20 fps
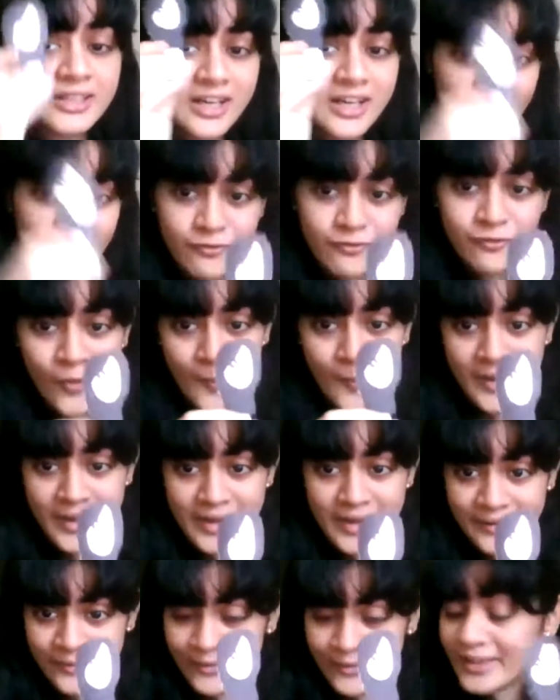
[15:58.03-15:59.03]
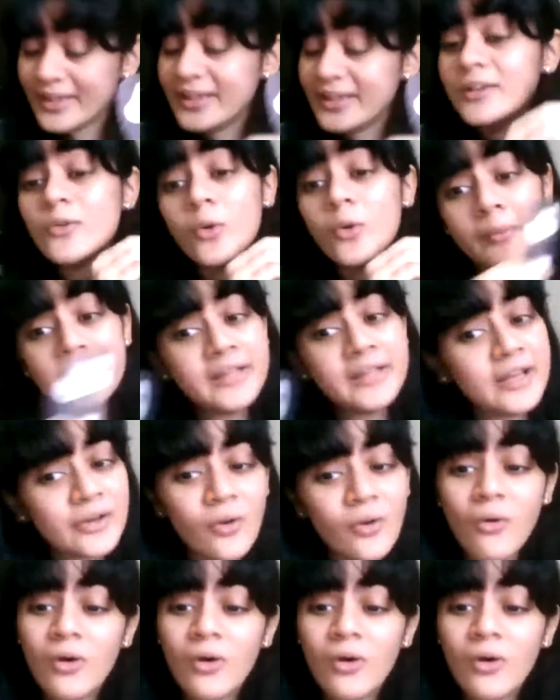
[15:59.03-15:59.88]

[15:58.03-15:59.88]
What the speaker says: a woman. Okay, nobody at